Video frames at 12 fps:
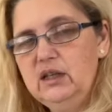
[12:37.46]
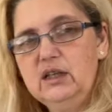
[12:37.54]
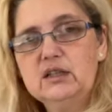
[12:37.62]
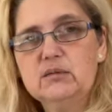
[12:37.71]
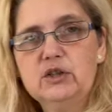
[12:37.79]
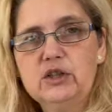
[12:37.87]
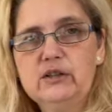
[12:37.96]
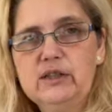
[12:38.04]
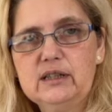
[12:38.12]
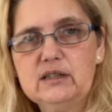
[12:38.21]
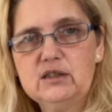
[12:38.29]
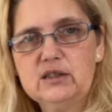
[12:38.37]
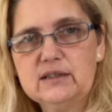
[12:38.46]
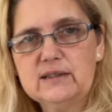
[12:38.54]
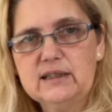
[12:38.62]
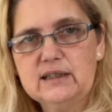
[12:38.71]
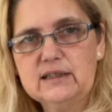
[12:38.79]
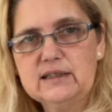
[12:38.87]
So I'm going to go ahead and do the
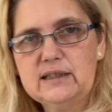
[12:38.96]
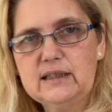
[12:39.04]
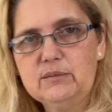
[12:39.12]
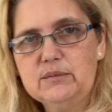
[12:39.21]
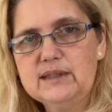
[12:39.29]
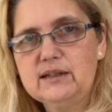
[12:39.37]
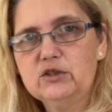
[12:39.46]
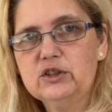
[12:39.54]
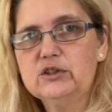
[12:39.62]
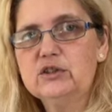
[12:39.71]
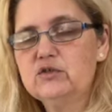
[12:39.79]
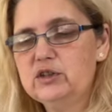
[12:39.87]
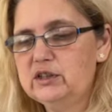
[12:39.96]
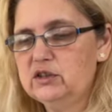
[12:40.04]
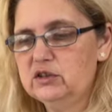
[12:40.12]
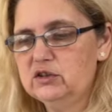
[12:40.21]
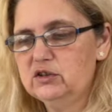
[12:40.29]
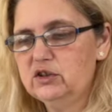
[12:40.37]
side seams. I'll go straight
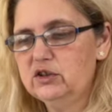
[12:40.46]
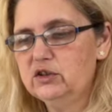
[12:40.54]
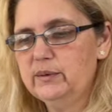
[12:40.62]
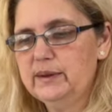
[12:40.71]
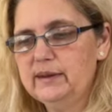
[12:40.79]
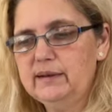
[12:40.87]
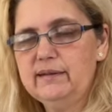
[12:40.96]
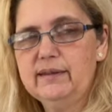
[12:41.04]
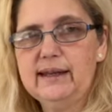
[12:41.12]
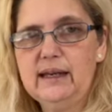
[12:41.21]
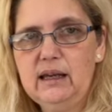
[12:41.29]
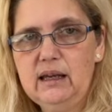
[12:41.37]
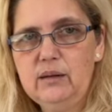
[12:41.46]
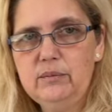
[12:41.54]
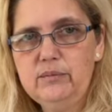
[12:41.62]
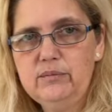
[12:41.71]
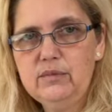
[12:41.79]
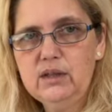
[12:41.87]
on to doing the
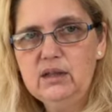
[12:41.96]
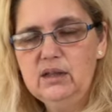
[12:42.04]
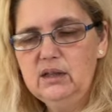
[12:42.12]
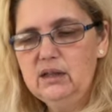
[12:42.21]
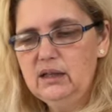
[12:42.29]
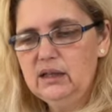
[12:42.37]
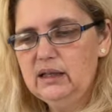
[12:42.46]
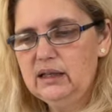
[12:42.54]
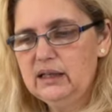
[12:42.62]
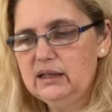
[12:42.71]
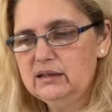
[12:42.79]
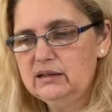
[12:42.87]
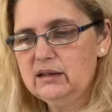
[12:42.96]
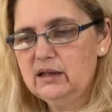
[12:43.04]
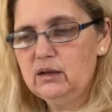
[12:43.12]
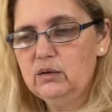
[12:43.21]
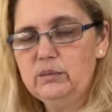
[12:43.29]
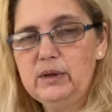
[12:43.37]
hem, and
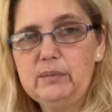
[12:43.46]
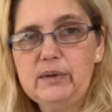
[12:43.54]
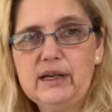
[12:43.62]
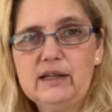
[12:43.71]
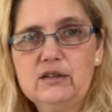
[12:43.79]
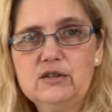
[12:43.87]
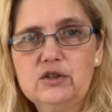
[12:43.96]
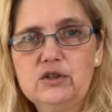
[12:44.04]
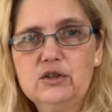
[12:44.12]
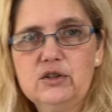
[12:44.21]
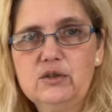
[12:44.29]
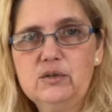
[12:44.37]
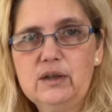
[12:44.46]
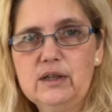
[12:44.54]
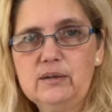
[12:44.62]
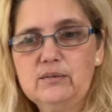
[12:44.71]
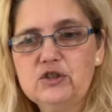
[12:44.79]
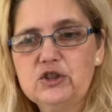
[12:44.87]
I'll be back
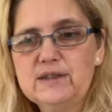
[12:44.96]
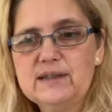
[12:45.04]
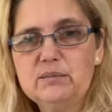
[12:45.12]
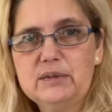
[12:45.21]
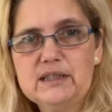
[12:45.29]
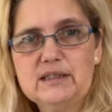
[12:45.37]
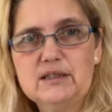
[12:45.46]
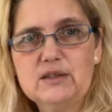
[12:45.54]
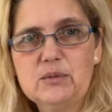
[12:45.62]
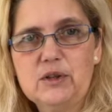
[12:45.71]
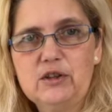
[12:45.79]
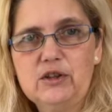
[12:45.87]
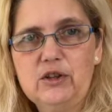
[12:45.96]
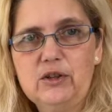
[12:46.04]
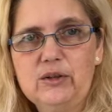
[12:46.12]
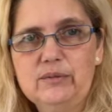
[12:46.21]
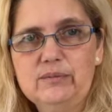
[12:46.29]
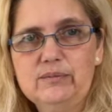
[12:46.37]
to chew some buttons with you.